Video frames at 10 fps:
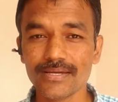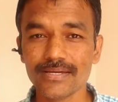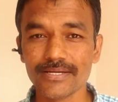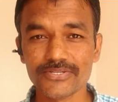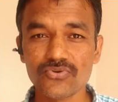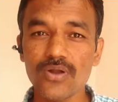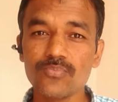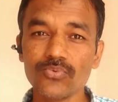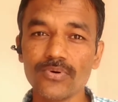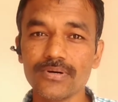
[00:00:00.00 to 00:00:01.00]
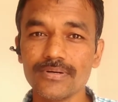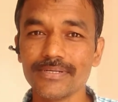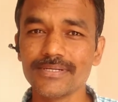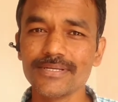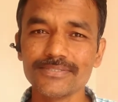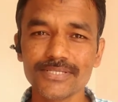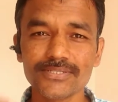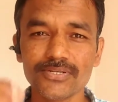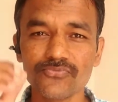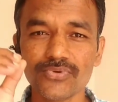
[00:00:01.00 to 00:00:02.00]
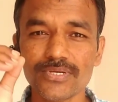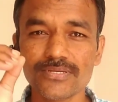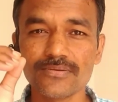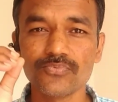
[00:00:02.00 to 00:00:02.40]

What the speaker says: It's not it just, if you just